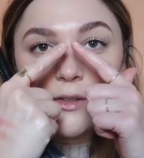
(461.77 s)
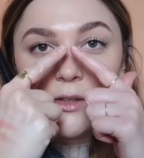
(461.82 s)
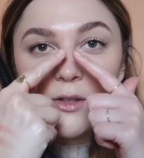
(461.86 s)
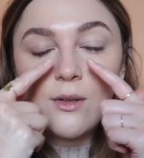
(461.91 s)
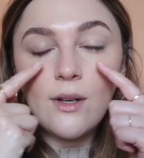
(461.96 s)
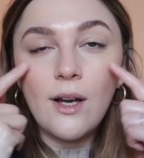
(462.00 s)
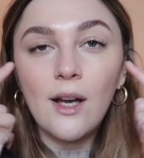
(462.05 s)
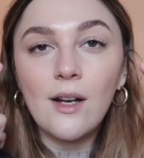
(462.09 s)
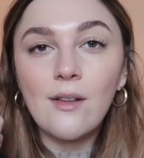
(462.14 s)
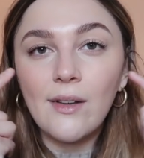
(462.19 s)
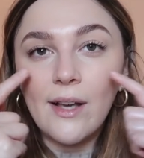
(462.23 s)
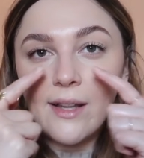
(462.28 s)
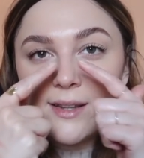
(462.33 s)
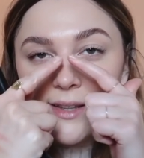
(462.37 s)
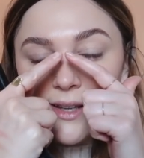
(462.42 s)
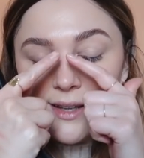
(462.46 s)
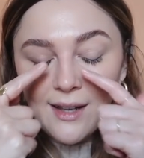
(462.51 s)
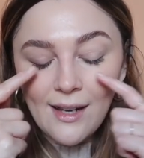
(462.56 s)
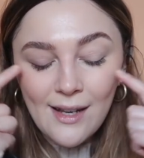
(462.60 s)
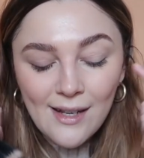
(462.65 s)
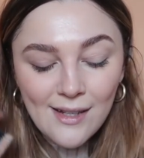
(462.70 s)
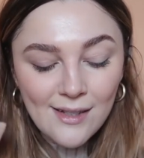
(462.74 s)
So you kind of get
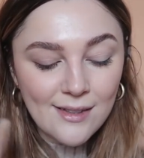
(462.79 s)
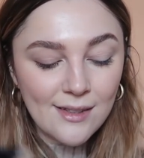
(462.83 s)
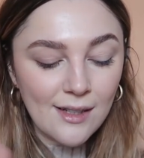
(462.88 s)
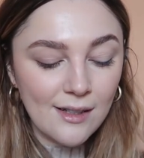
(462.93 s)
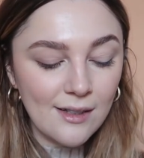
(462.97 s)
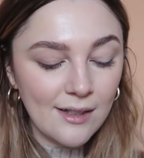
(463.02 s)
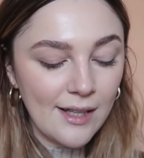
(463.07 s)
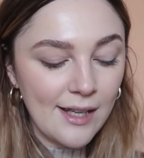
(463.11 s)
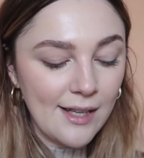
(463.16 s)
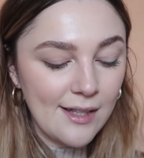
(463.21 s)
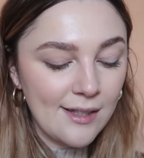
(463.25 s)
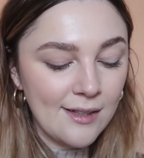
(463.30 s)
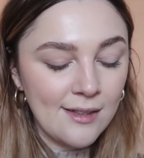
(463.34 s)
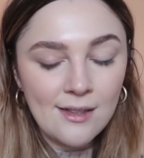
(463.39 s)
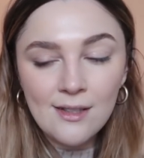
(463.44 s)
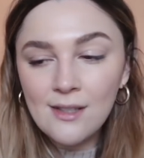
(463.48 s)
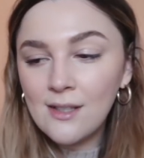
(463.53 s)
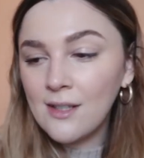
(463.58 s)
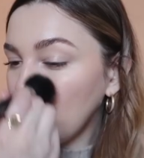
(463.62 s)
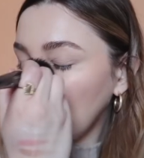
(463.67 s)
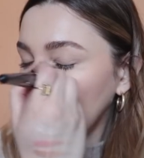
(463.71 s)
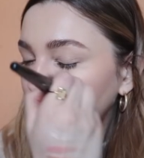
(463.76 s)
that like
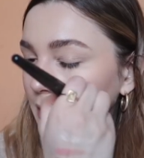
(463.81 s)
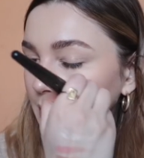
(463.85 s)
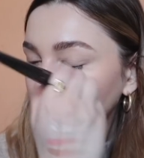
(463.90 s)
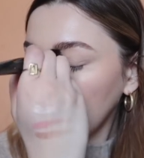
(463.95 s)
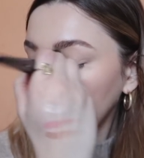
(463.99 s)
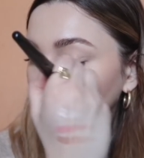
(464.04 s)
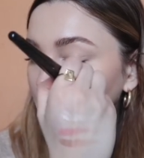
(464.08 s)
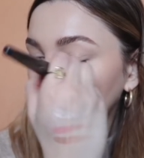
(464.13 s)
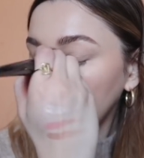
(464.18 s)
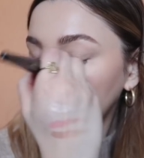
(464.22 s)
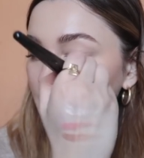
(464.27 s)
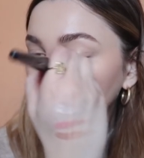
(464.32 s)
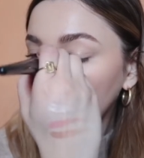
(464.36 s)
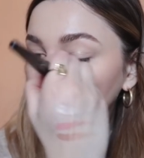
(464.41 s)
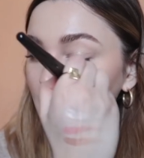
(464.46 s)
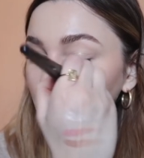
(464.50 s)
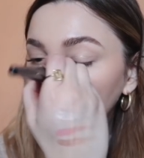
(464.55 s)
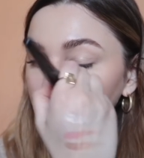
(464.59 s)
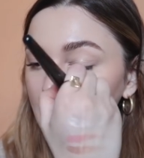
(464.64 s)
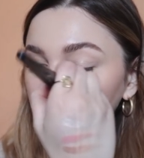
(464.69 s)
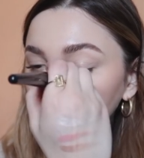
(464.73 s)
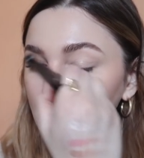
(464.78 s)
sun-kissed look
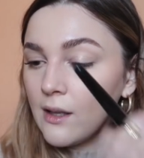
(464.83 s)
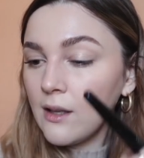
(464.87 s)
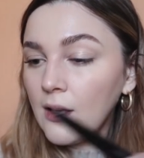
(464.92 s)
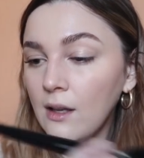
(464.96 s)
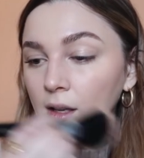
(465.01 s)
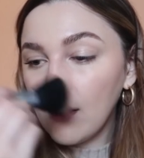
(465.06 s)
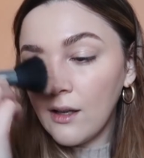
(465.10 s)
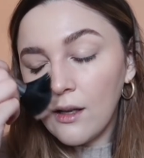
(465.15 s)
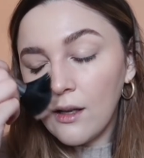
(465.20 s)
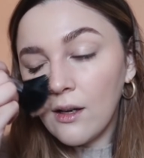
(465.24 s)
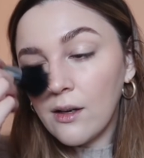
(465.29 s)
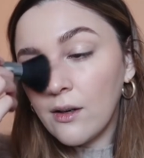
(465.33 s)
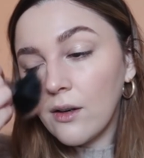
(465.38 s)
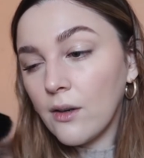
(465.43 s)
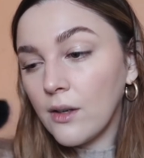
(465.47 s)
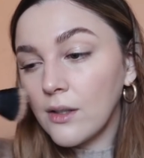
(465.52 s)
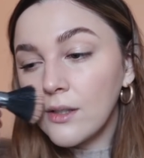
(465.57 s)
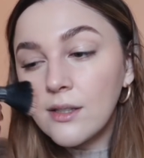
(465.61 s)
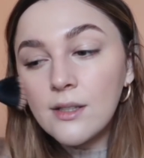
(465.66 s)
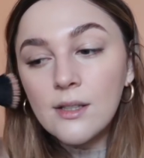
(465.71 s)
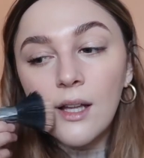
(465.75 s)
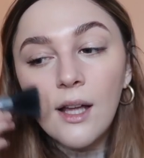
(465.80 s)
going
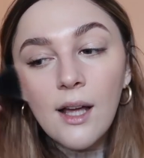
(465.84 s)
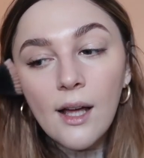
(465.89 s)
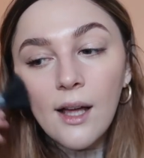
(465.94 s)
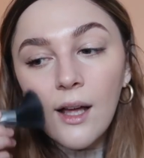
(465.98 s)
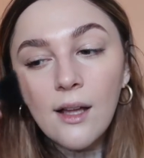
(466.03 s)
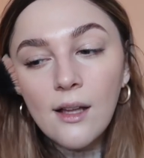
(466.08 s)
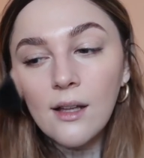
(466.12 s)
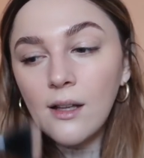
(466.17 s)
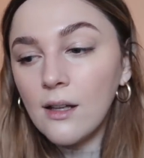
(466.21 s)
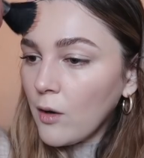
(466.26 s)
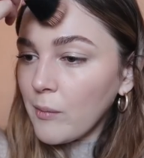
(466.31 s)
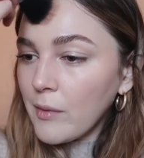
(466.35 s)
across there.